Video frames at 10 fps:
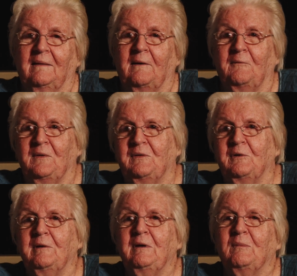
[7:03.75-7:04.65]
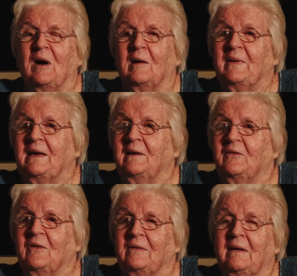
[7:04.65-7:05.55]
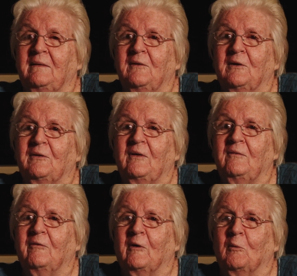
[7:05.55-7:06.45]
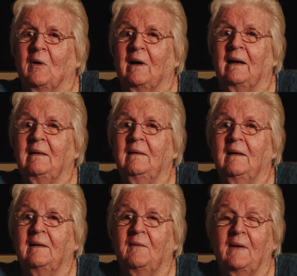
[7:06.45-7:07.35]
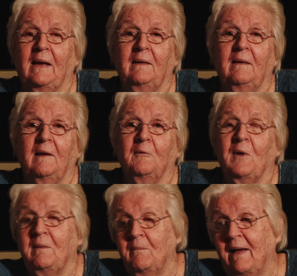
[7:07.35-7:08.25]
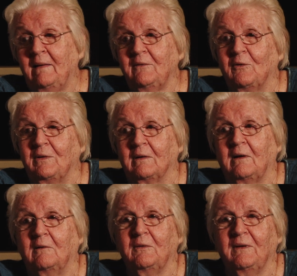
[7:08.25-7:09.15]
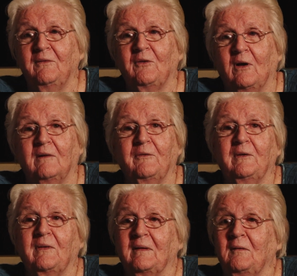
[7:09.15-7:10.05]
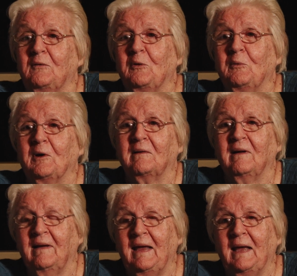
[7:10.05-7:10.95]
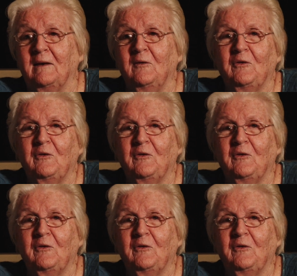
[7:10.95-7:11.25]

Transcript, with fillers: I returned to Barbados and did nursing for a while, and then I went back to an accountant's office and, to work again.